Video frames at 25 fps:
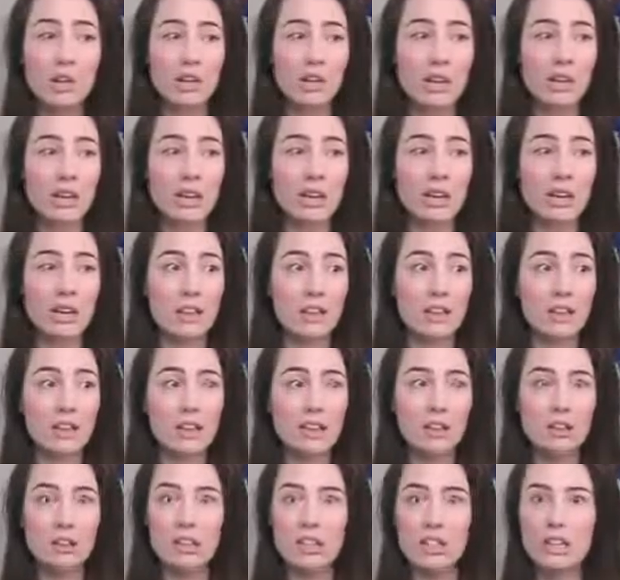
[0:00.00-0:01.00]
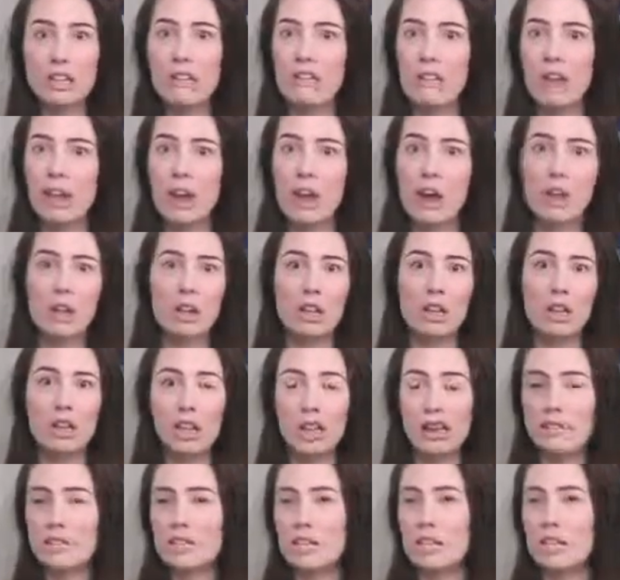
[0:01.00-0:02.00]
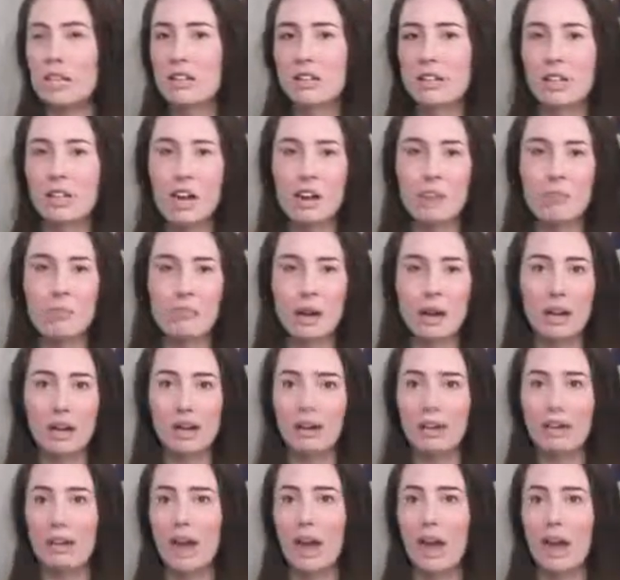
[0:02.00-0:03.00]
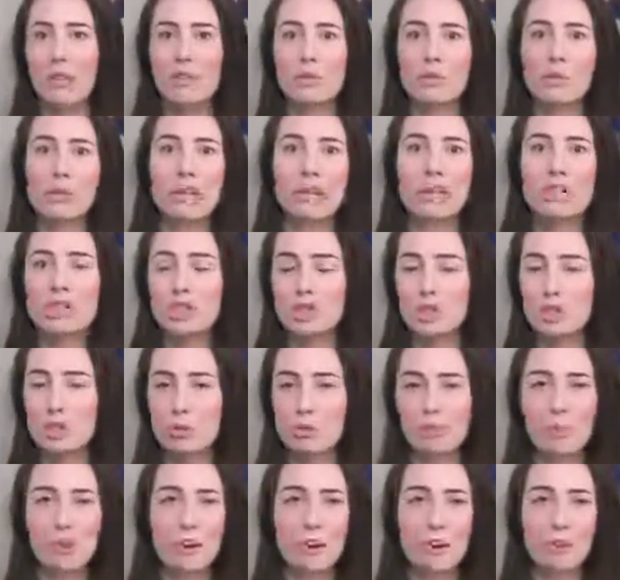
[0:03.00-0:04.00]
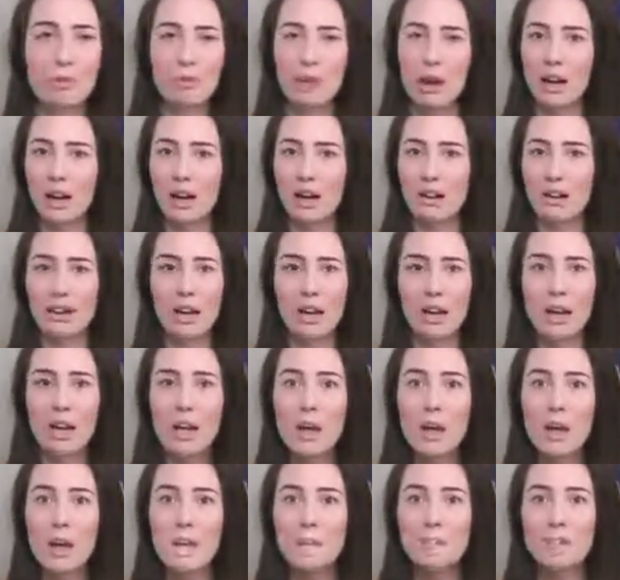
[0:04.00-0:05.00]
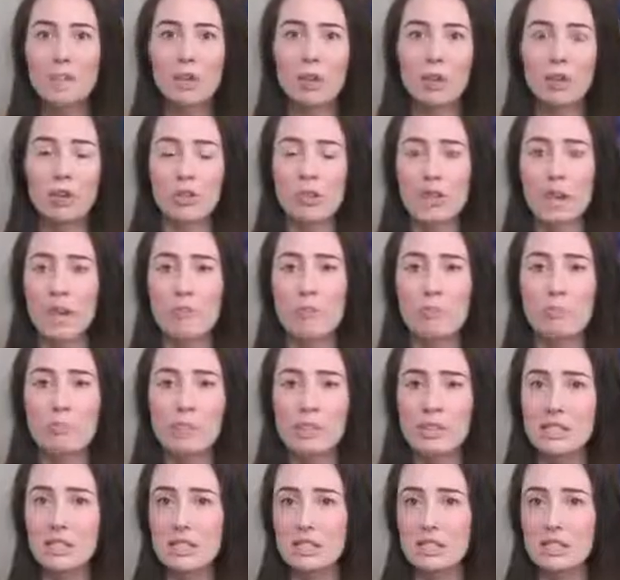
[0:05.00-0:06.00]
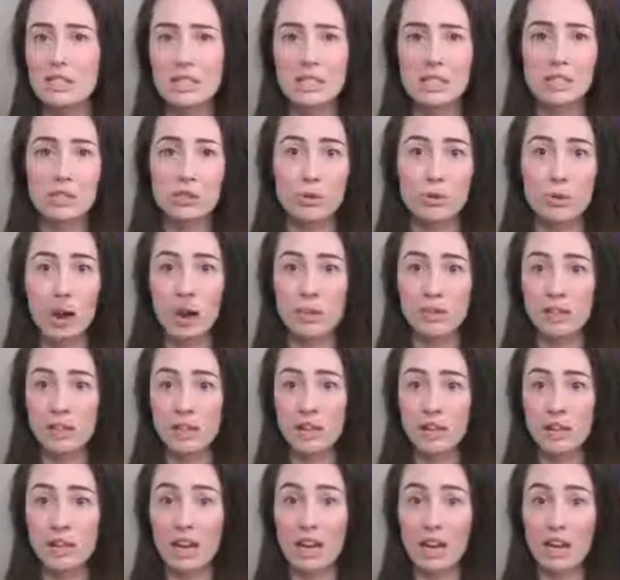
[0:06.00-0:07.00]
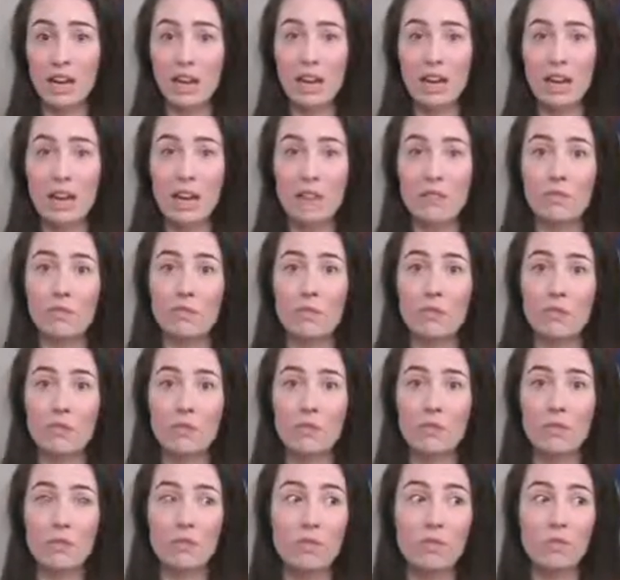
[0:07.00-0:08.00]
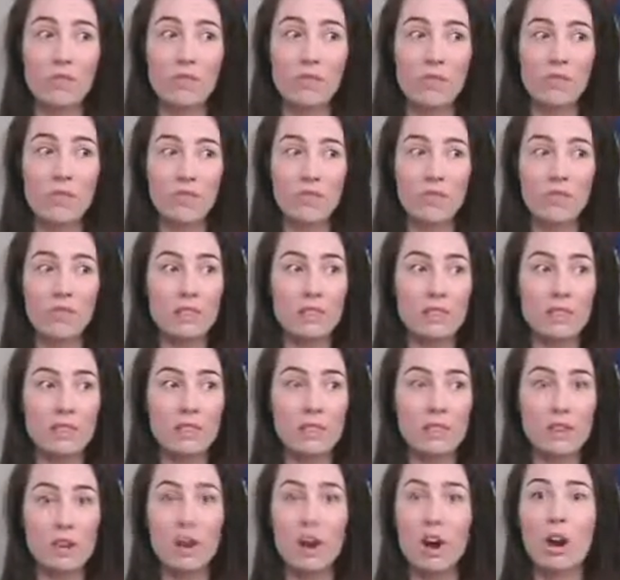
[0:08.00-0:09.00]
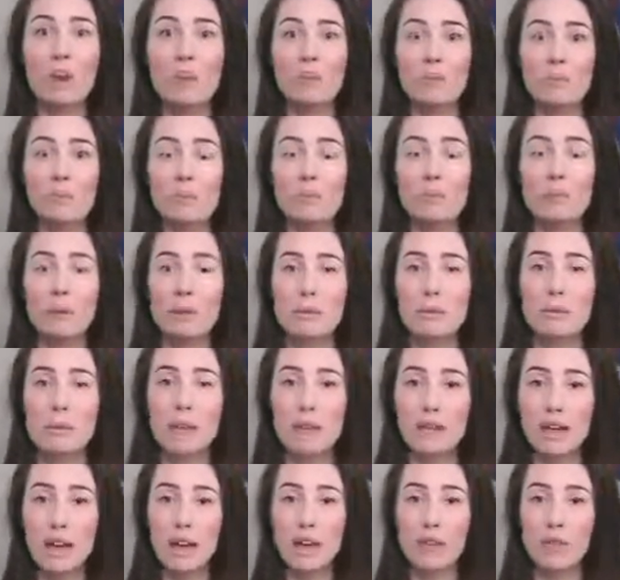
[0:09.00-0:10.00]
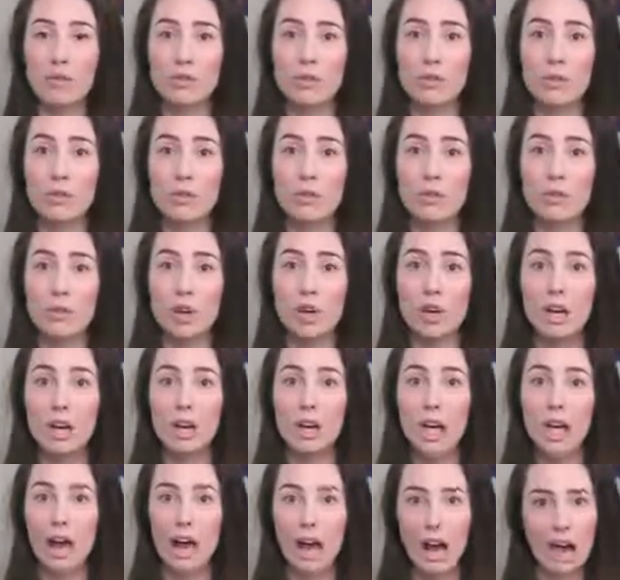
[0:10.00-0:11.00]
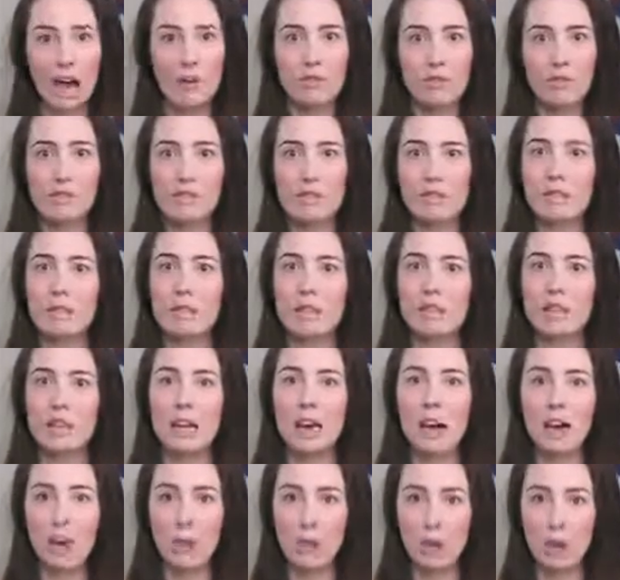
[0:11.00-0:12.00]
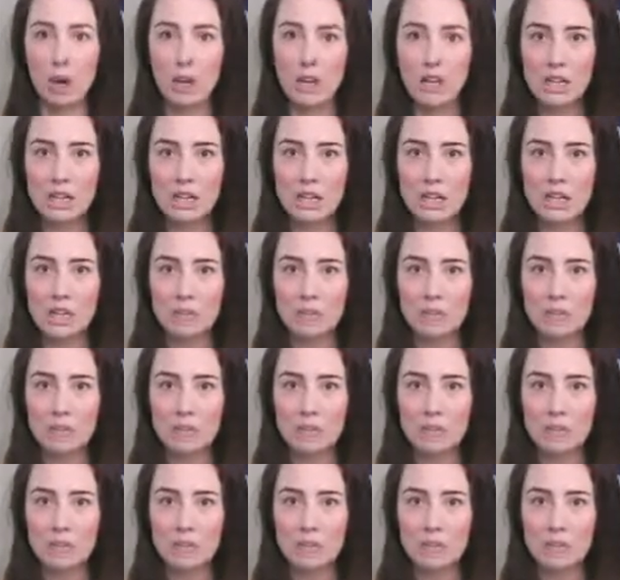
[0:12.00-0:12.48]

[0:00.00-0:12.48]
like they're living out a lifestyle that I admire, they have a relationship that I admire, they have a business that's thriving. Like if there are people in my life who have something that I want,